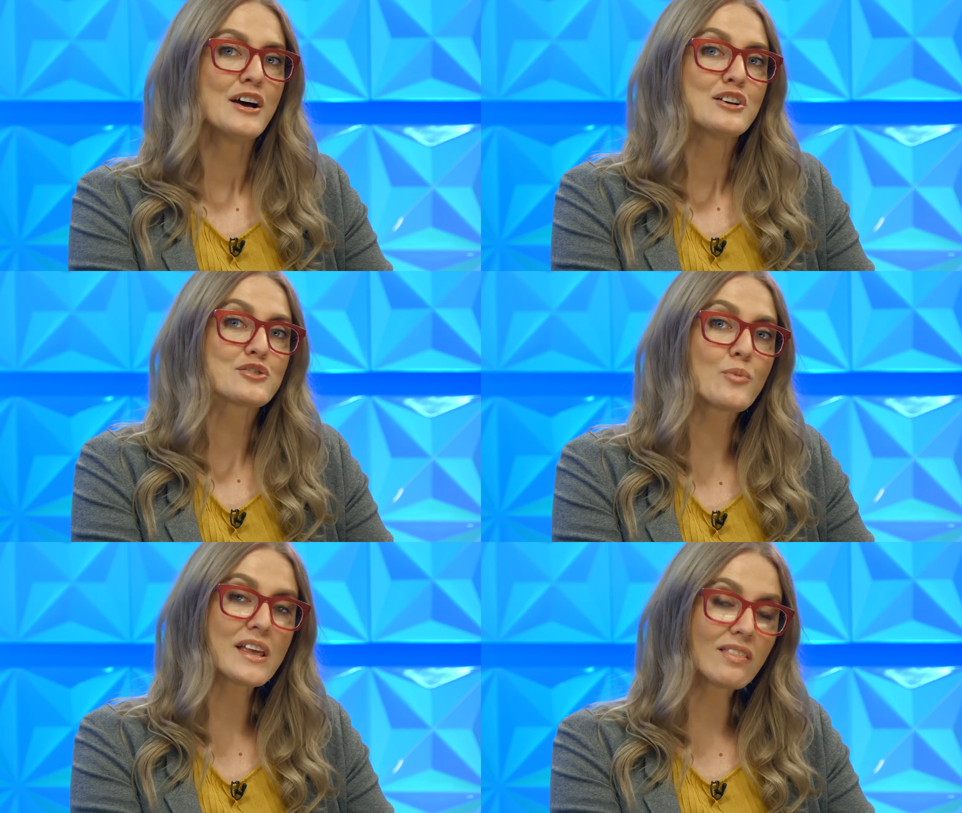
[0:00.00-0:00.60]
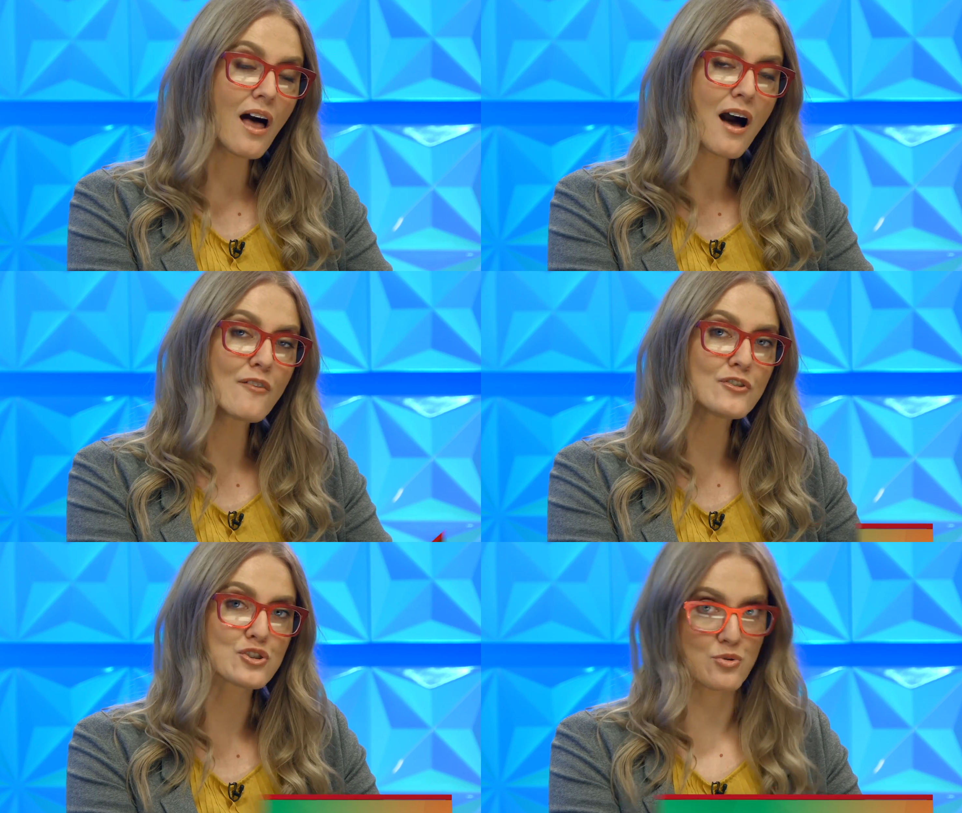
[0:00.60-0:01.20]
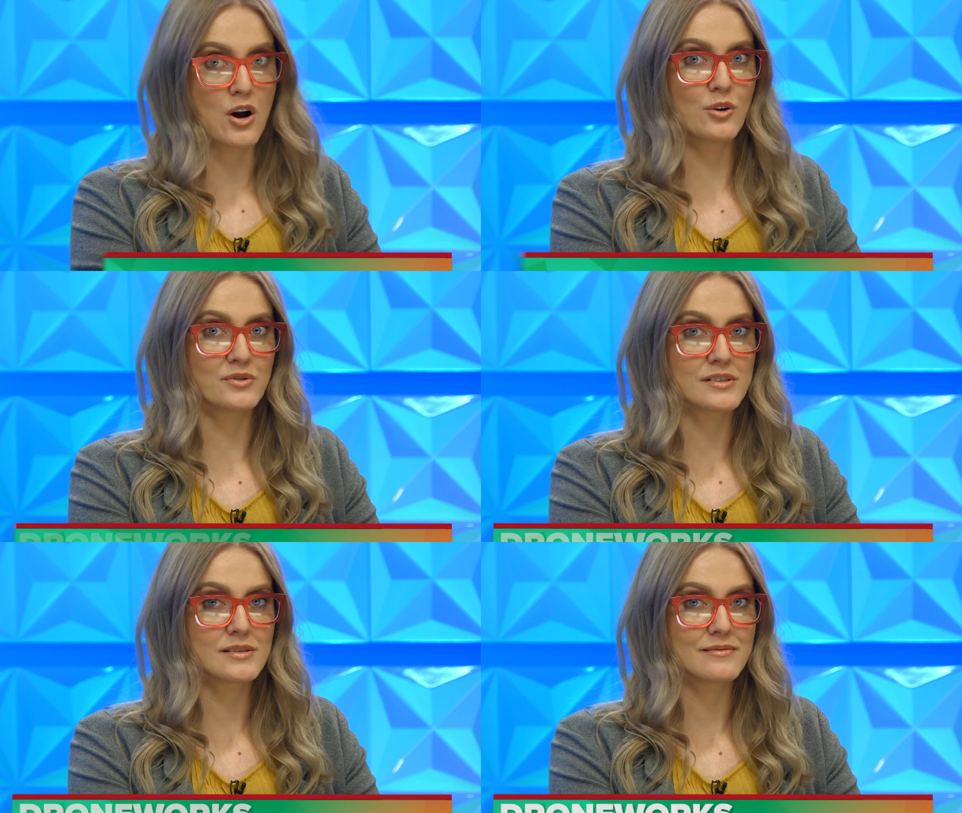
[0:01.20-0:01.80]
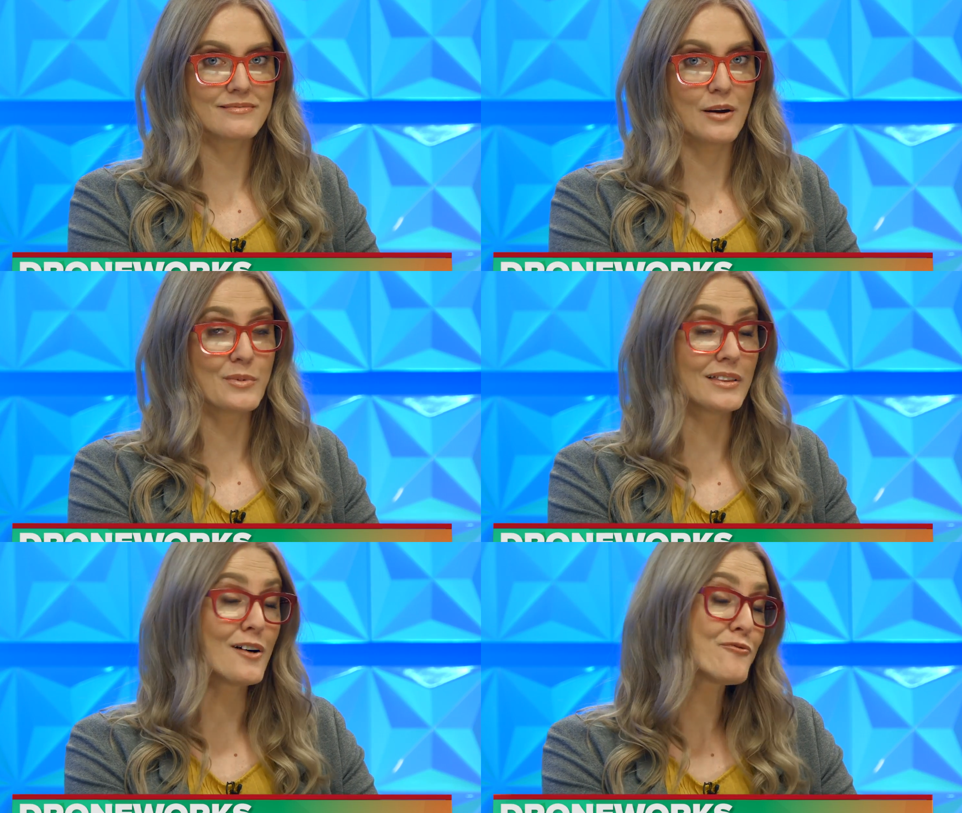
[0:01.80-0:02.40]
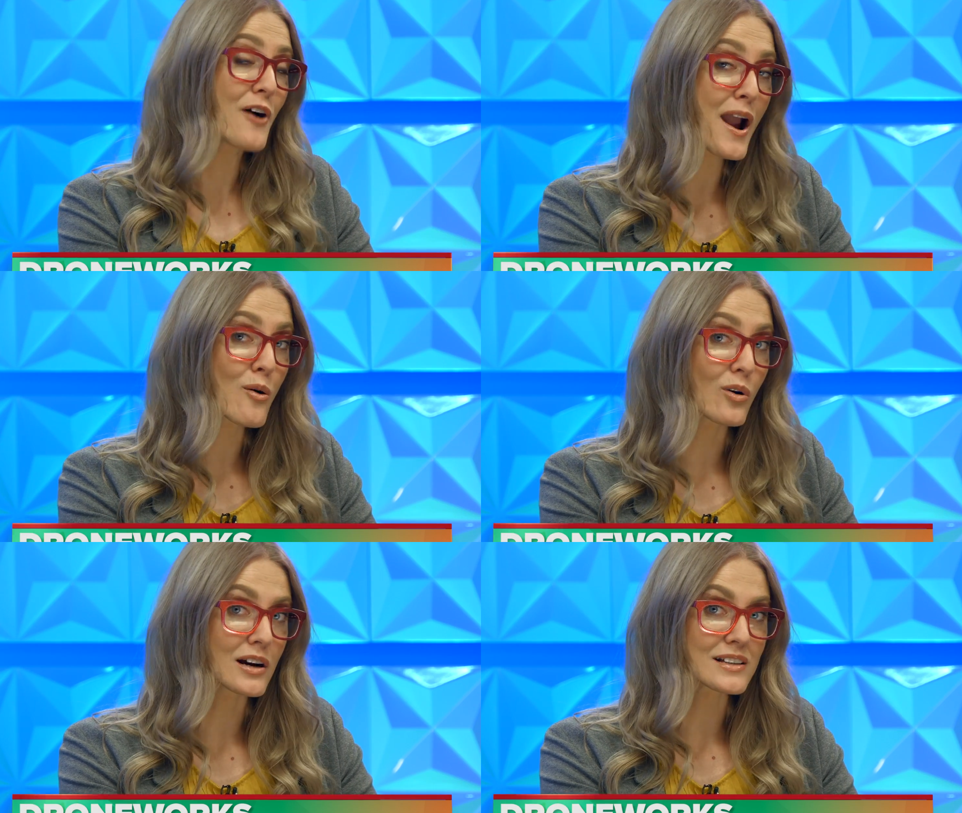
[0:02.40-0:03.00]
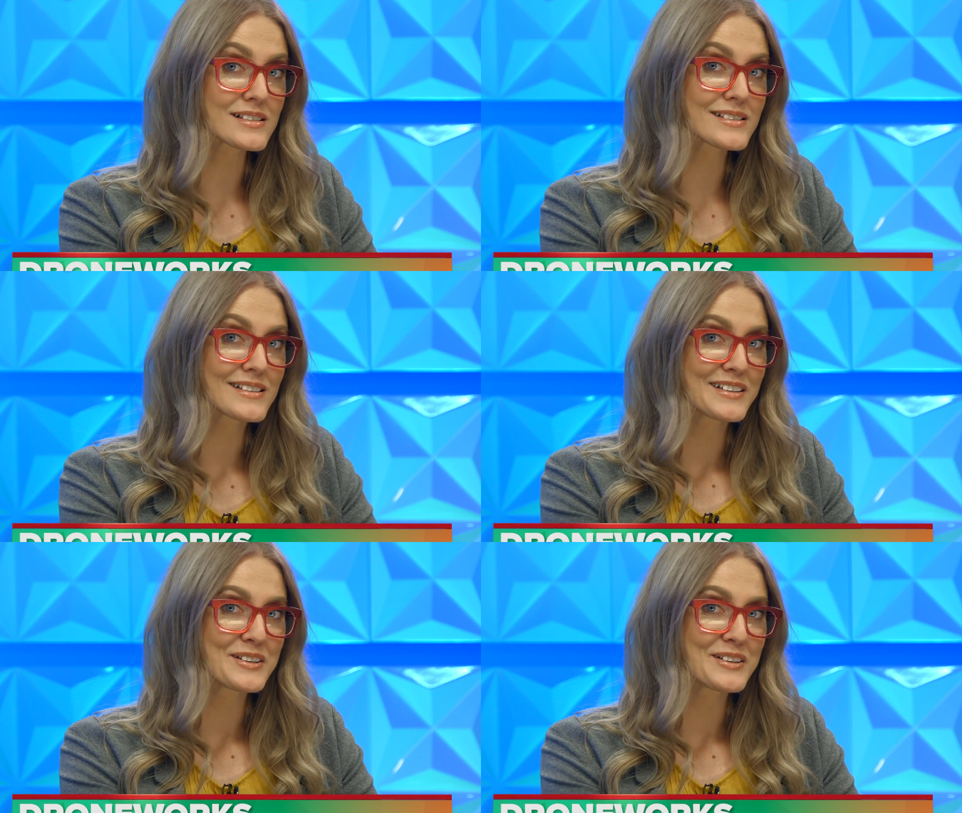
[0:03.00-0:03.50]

So we love drones, and we love fireworks.